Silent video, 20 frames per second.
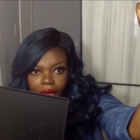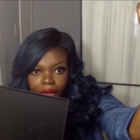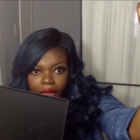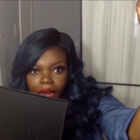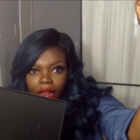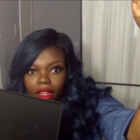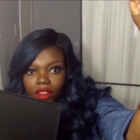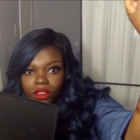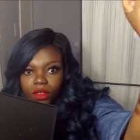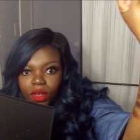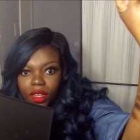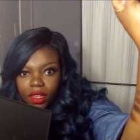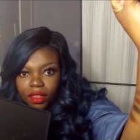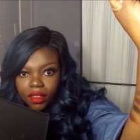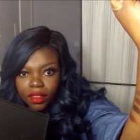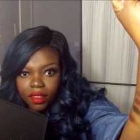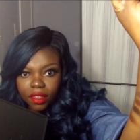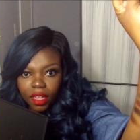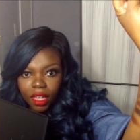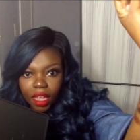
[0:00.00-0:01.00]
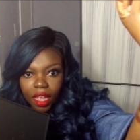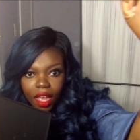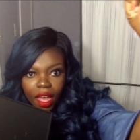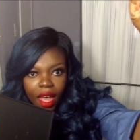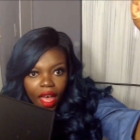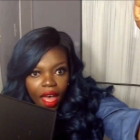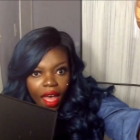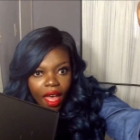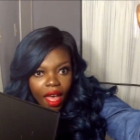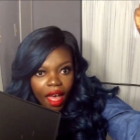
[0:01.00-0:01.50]
And as you can see,
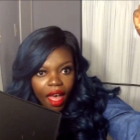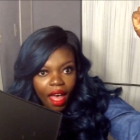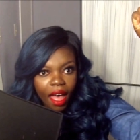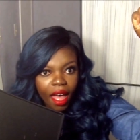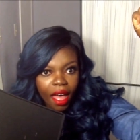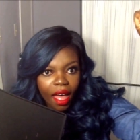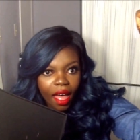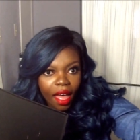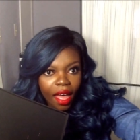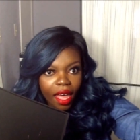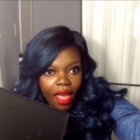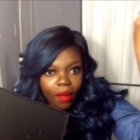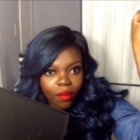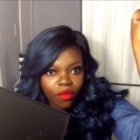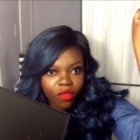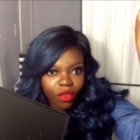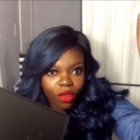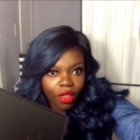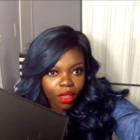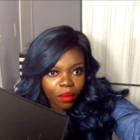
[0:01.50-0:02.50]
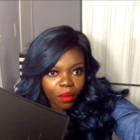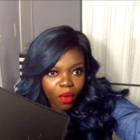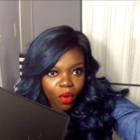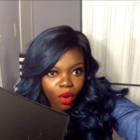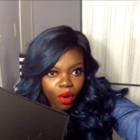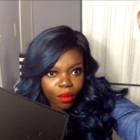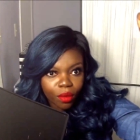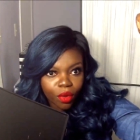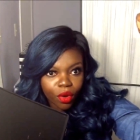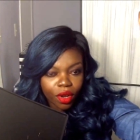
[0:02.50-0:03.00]
I am falling
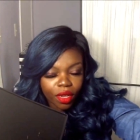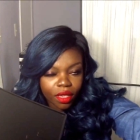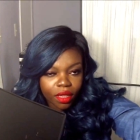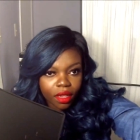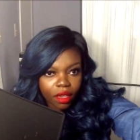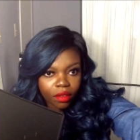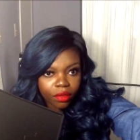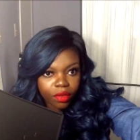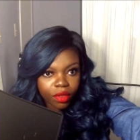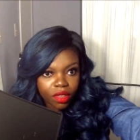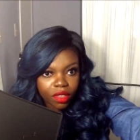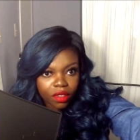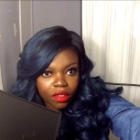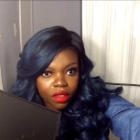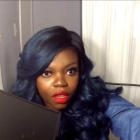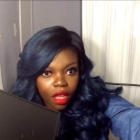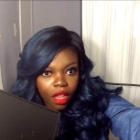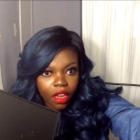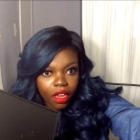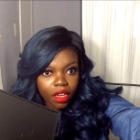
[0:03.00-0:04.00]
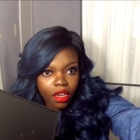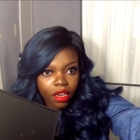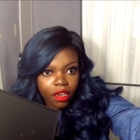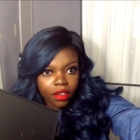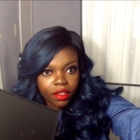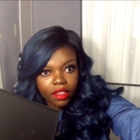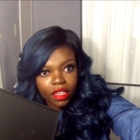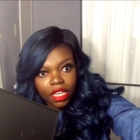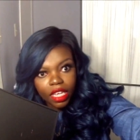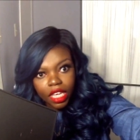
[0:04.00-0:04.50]
more and more in love with these
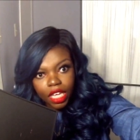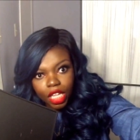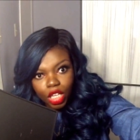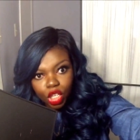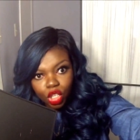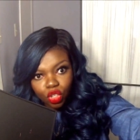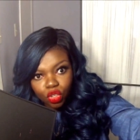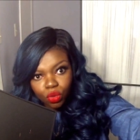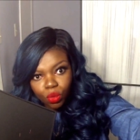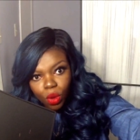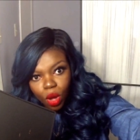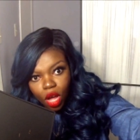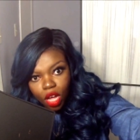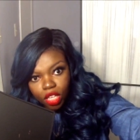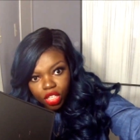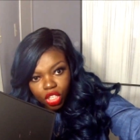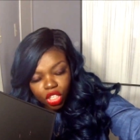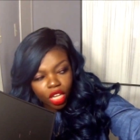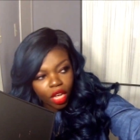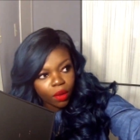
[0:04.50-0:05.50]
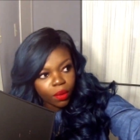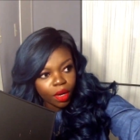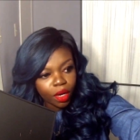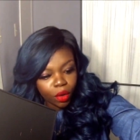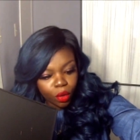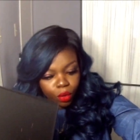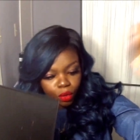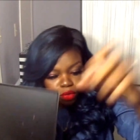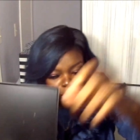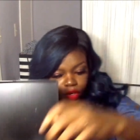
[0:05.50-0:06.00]
colors. Each swatch, I
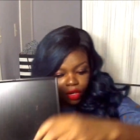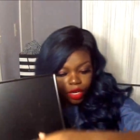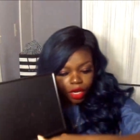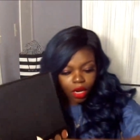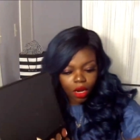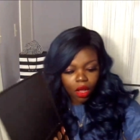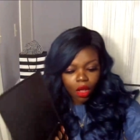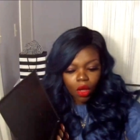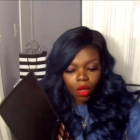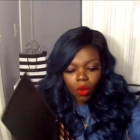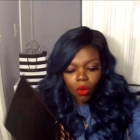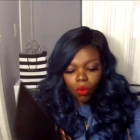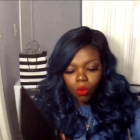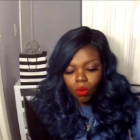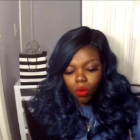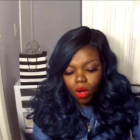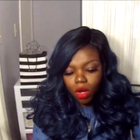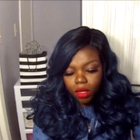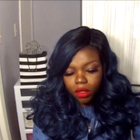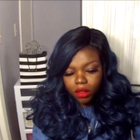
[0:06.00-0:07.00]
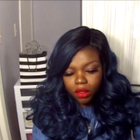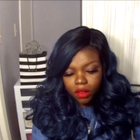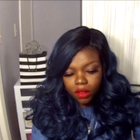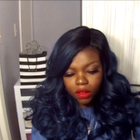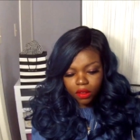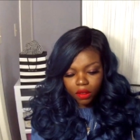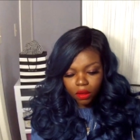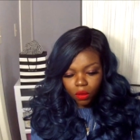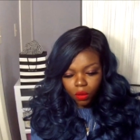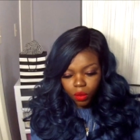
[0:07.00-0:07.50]
went over it
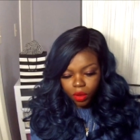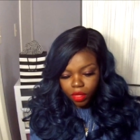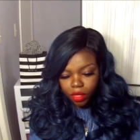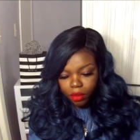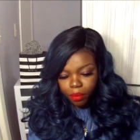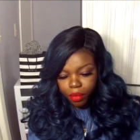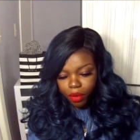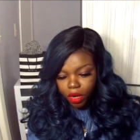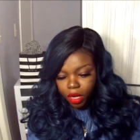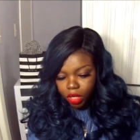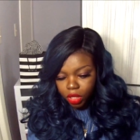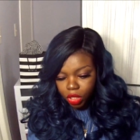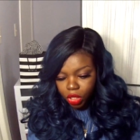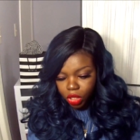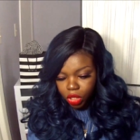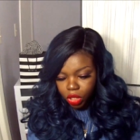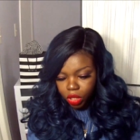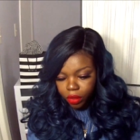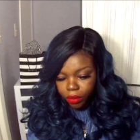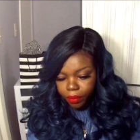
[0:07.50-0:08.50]
once with the brush